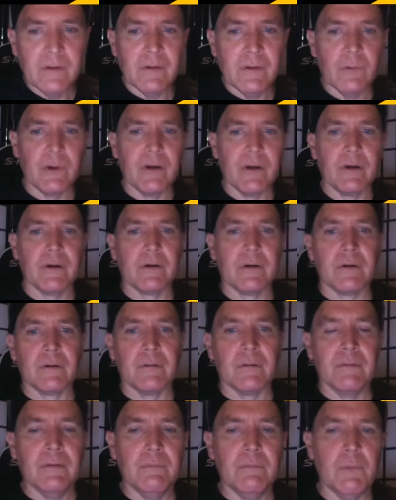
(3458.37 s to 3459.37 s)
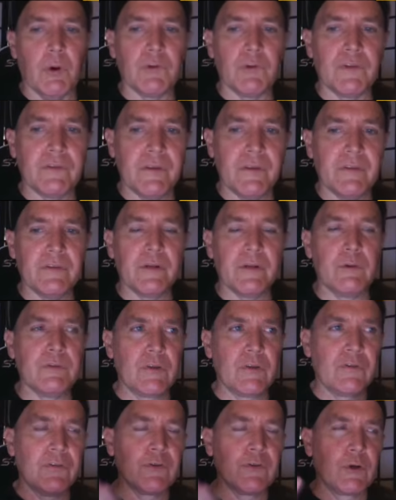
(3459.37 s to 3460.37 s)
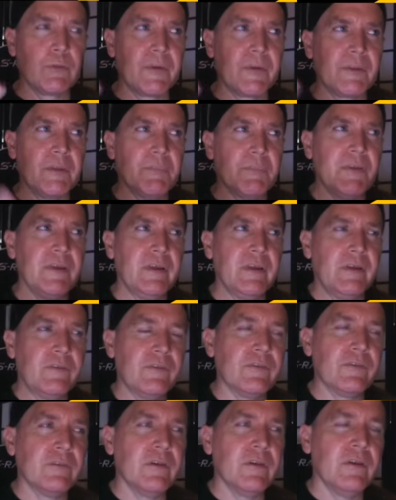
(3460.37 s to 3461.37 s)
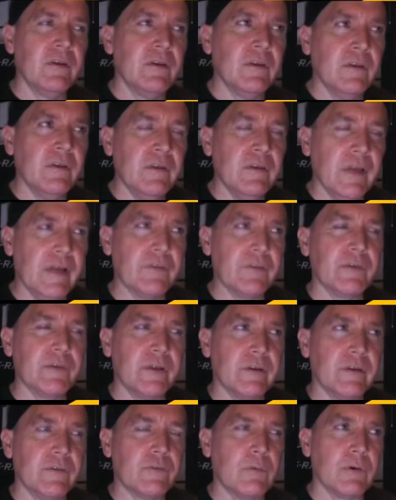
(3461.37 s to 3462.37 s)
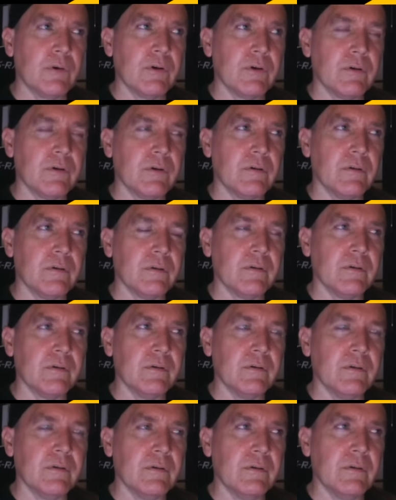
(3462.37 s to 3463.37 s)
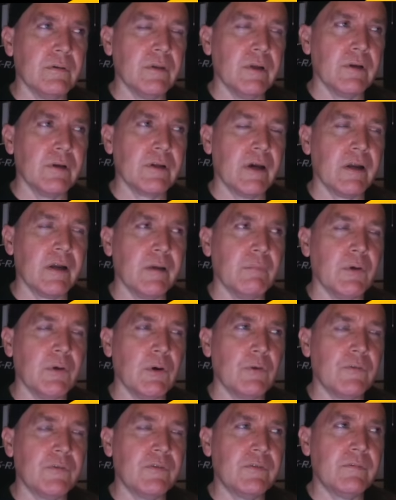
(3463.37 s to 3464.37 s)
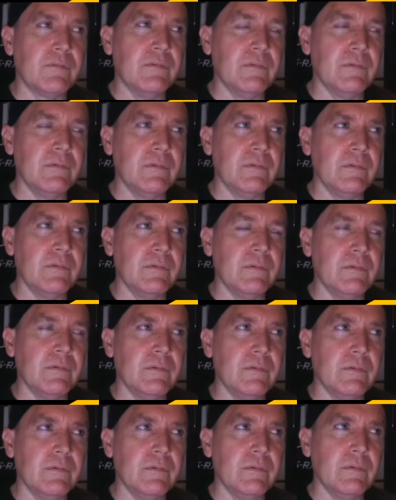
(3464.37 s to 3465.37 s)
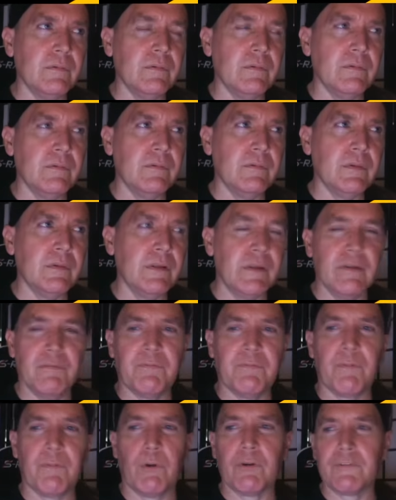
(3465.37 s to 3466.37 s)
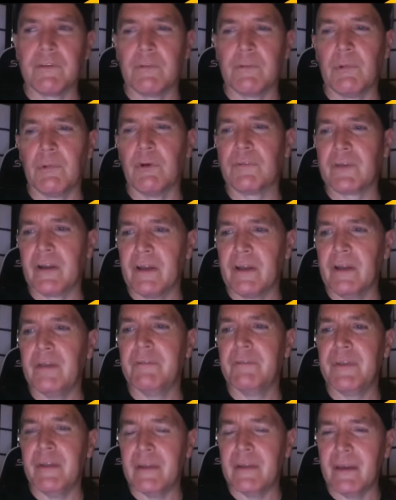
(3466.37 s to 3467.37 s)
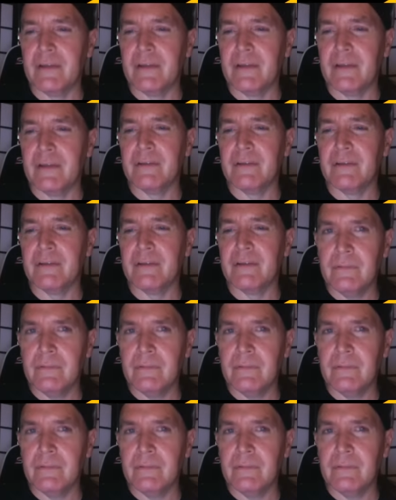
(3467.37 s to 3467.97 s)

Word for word: where most of these, you know, disturbing the peace incidents were, you know, kind of most enforced in the most kind of heavy-handed